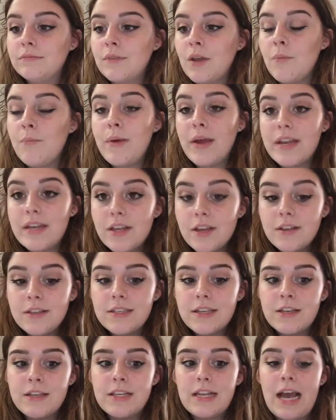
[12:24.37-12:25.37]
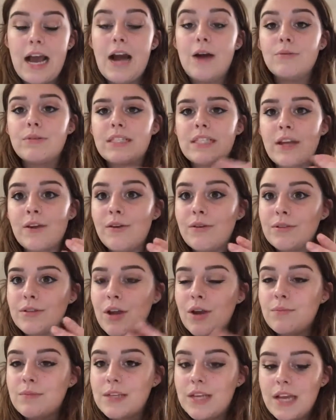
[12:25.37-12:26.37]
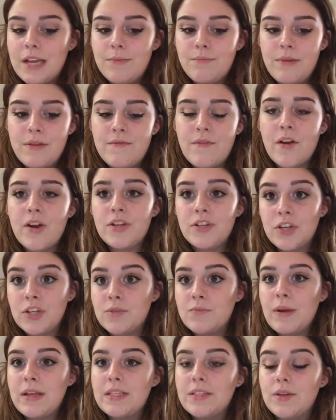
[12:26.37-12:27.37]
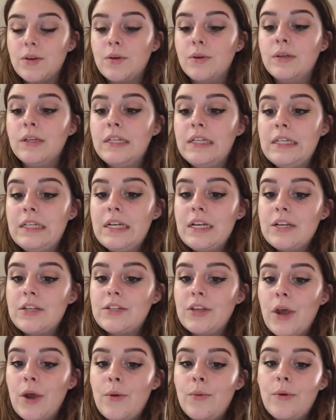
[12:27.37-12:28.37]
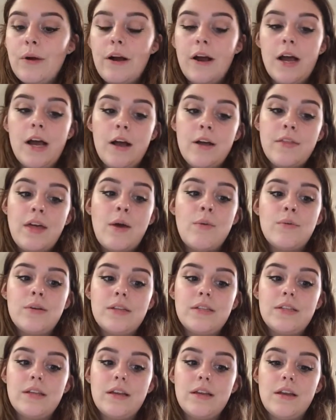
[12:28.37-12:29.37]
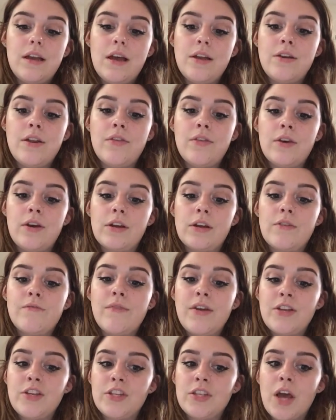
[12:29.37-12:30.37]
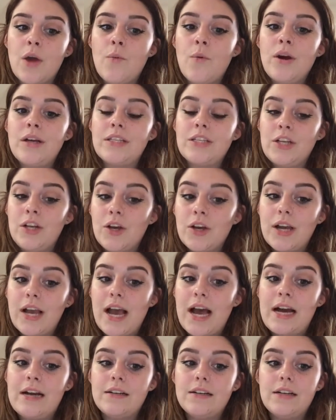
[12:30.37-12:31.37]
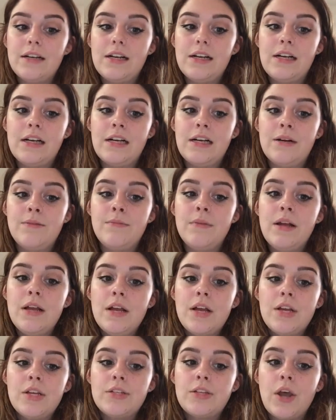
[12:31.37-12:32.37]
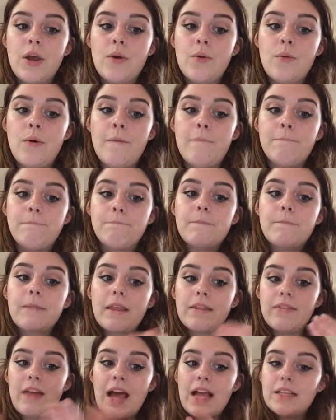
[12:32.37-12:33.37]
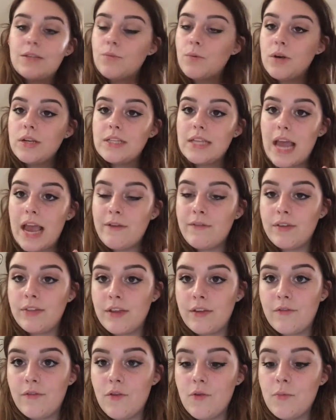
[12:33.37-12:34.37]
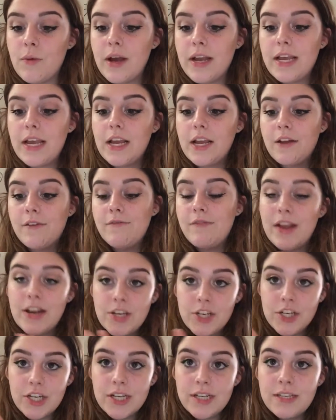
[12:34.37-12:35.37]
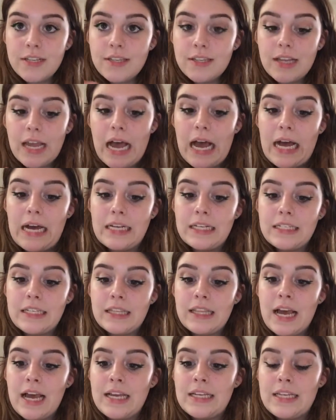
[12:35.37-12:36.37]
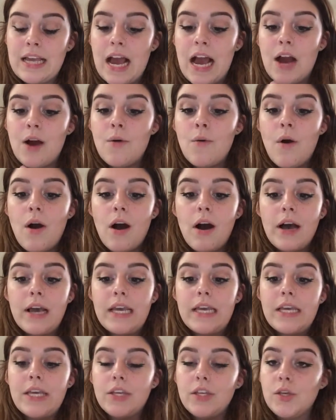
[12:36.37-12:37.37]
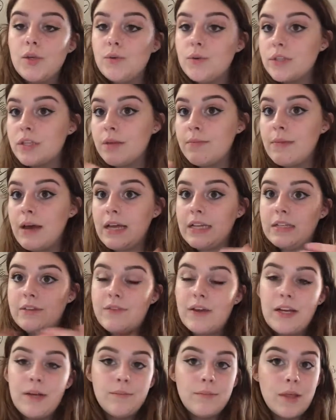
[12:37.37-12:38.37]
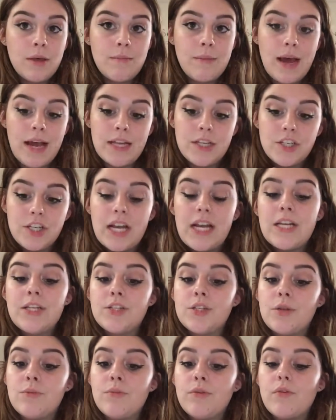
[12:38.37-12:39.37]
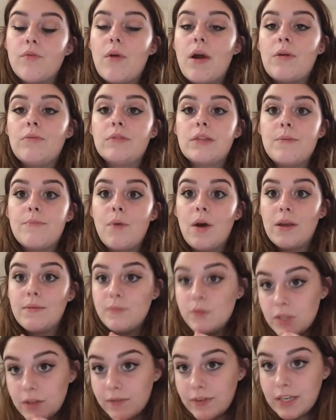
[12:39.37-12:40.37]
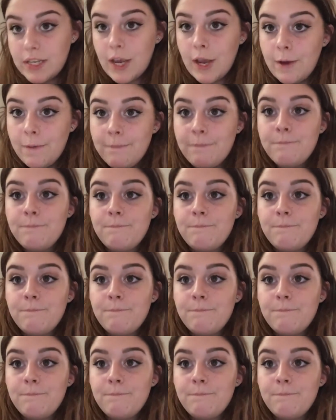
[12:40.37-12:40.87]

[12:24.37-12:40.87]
opinions and how stereotypes can be very judgmental. So that was another convention that I wanted to look at. So that was everything for my conventions, and that is how I used them and developed them and challenged them throughout my music video.